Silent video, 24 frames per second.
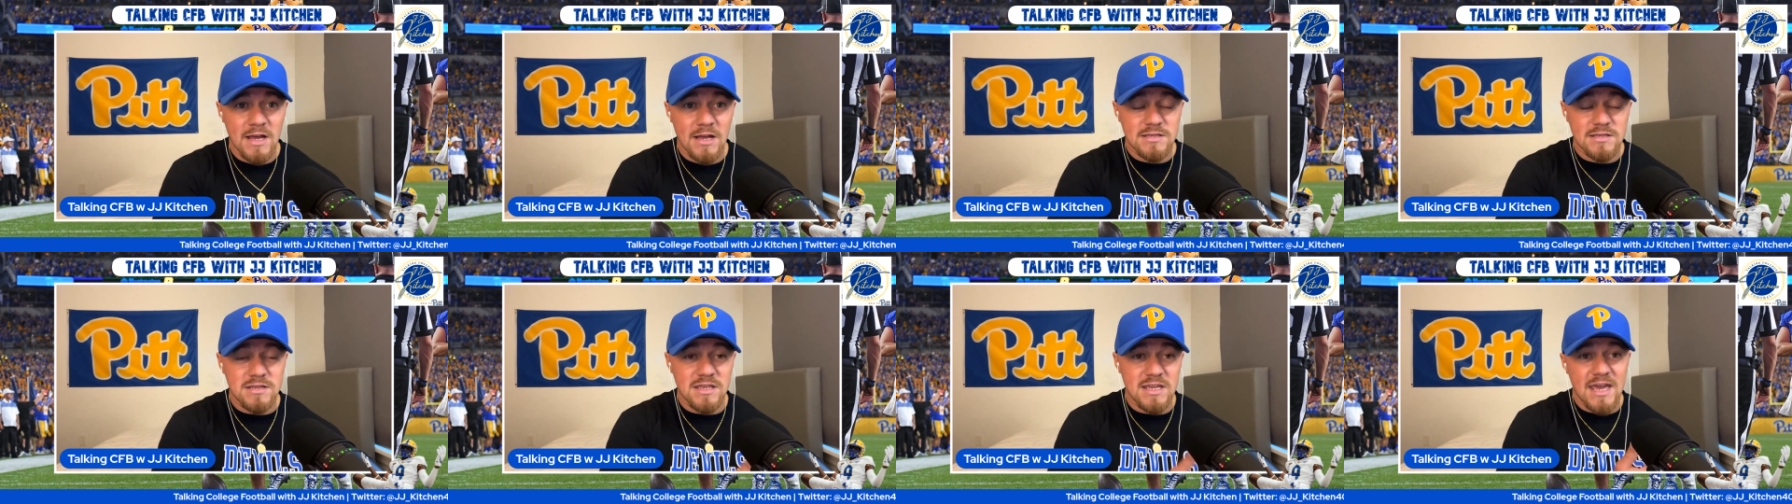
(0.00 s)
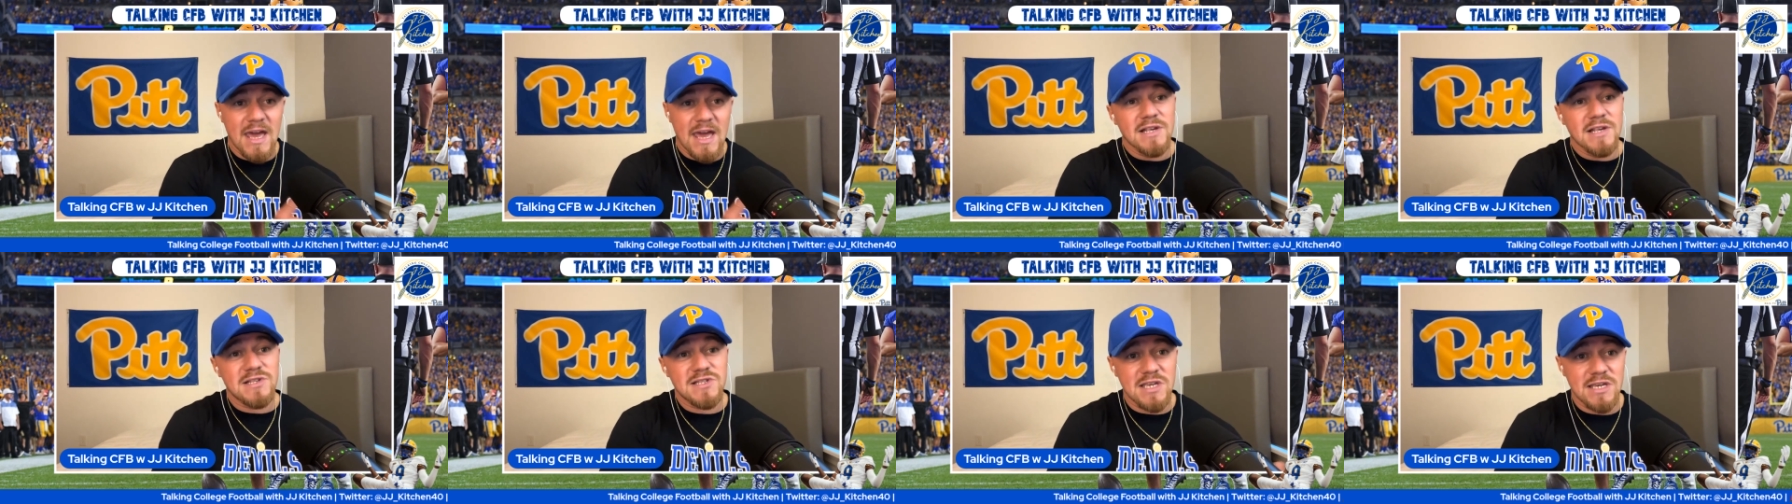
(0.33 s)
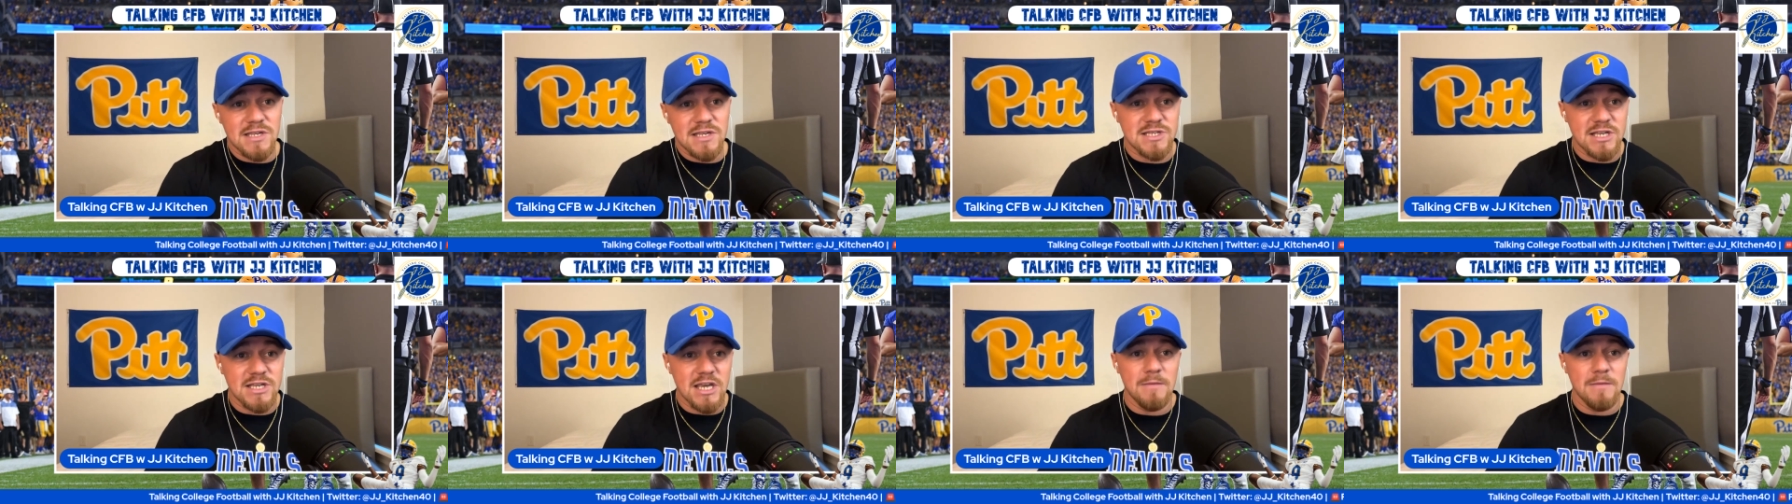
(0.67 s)
to the
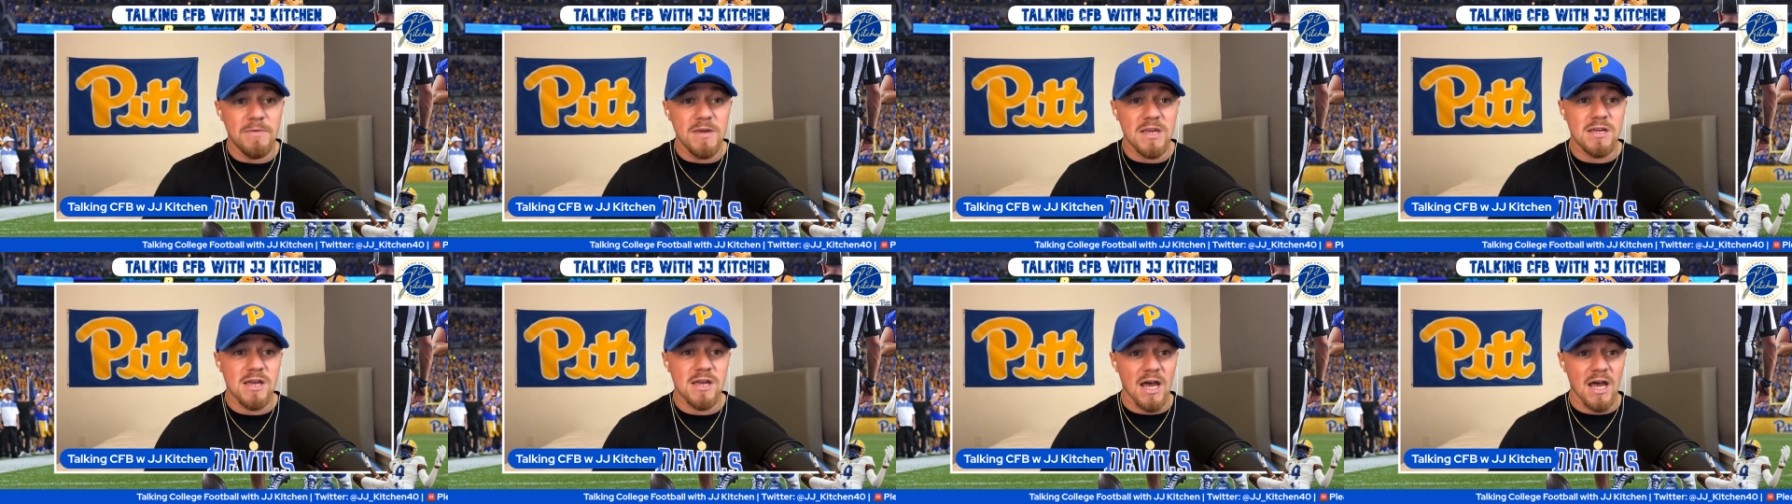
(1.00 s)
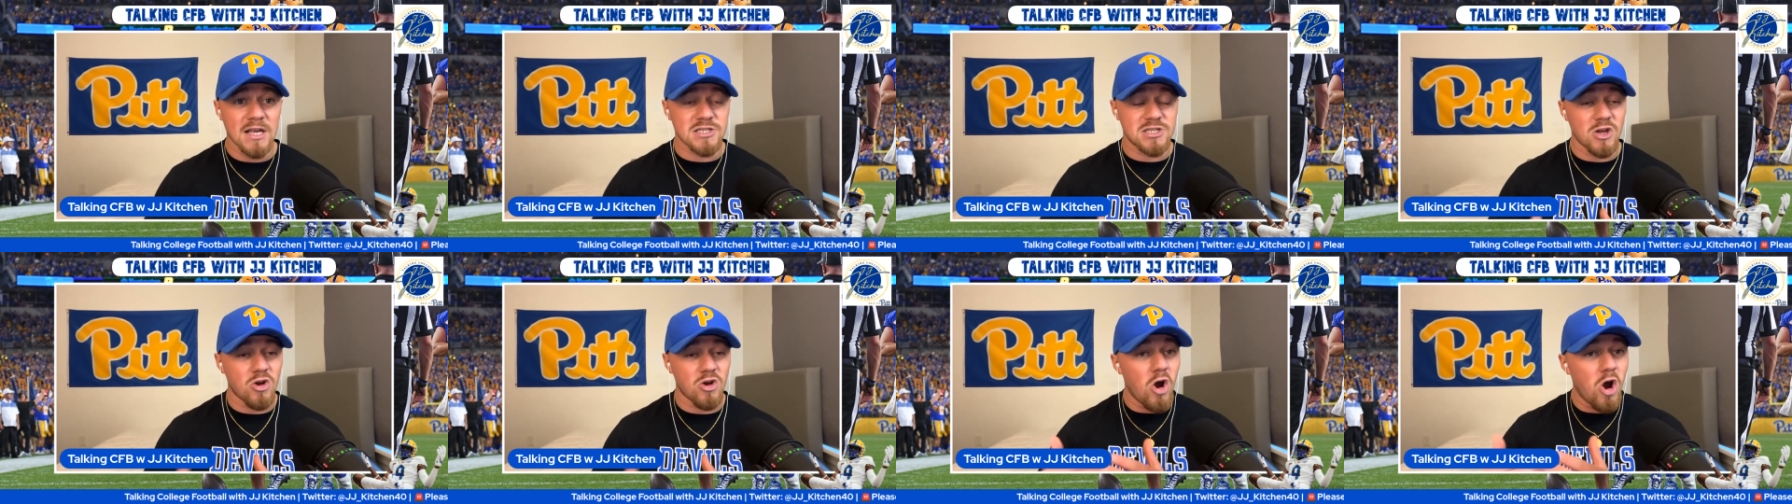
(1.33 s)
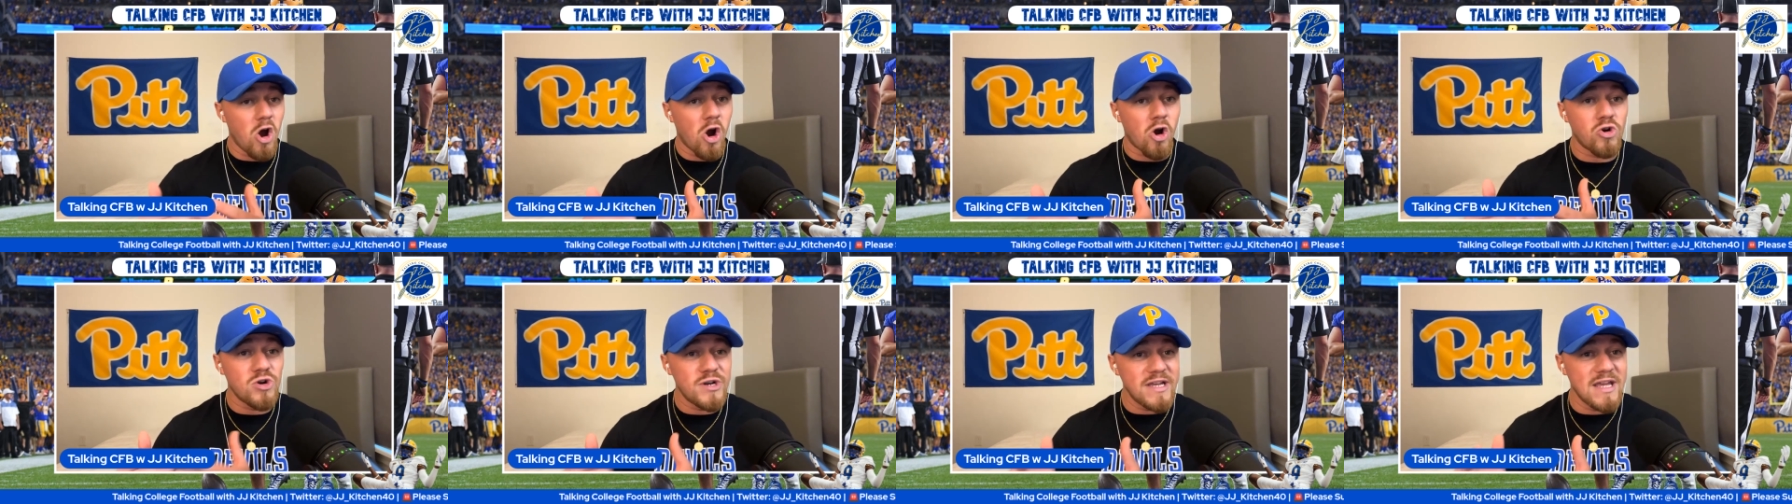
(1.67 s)
SEC because they're
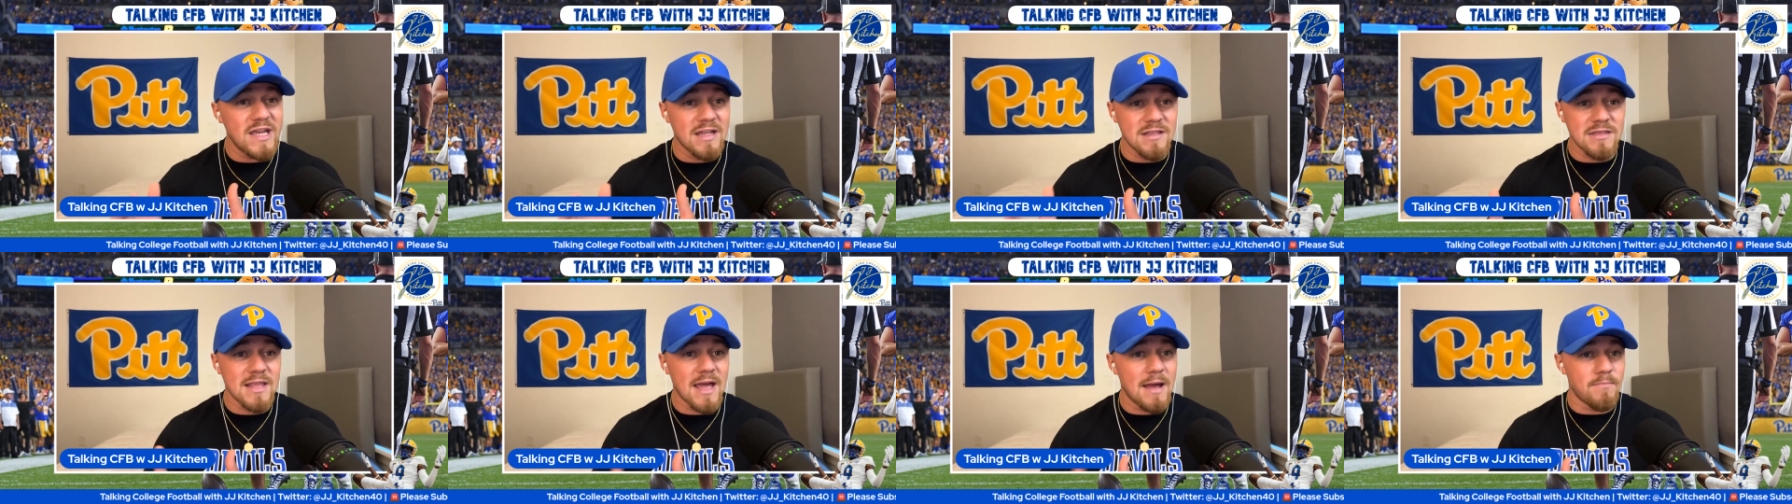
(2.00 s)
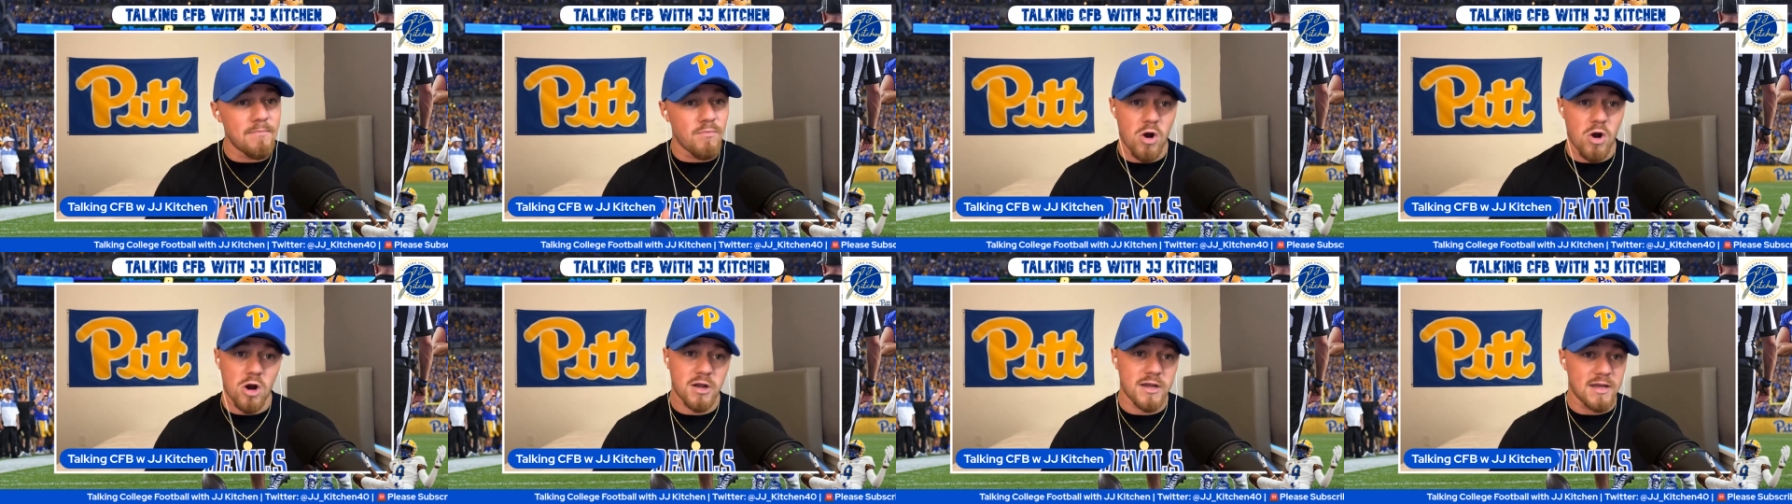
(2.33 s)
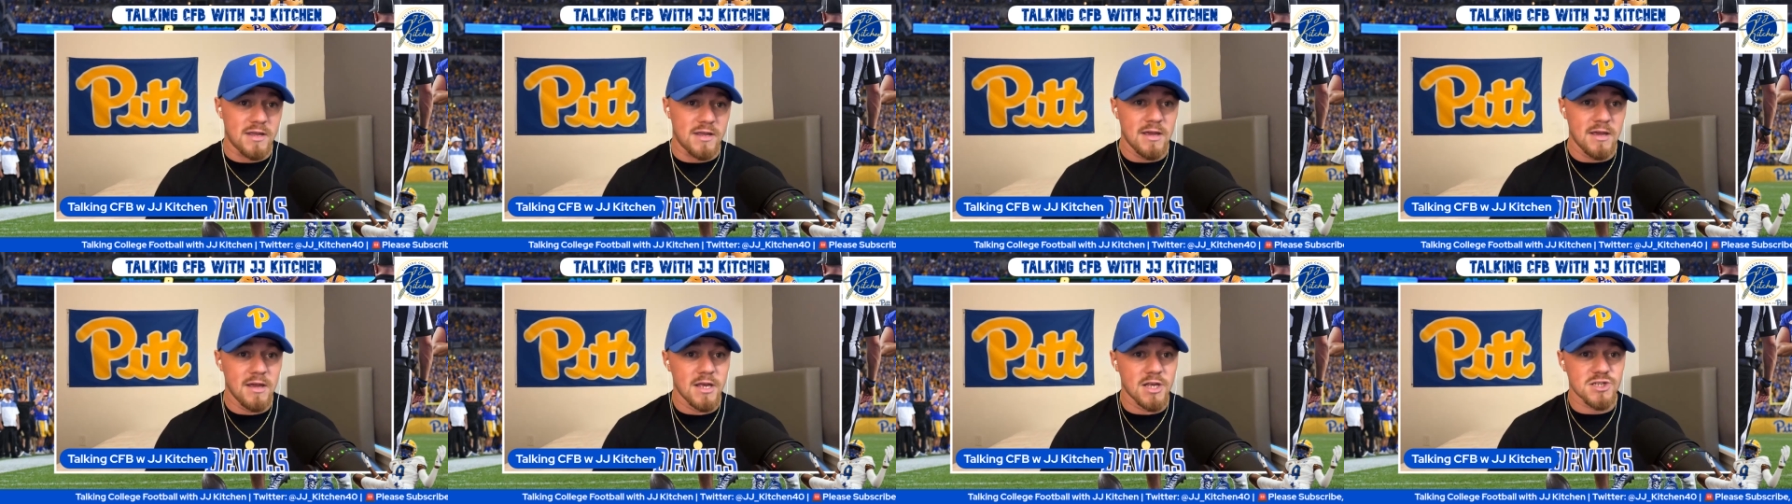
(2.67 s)
already in that market.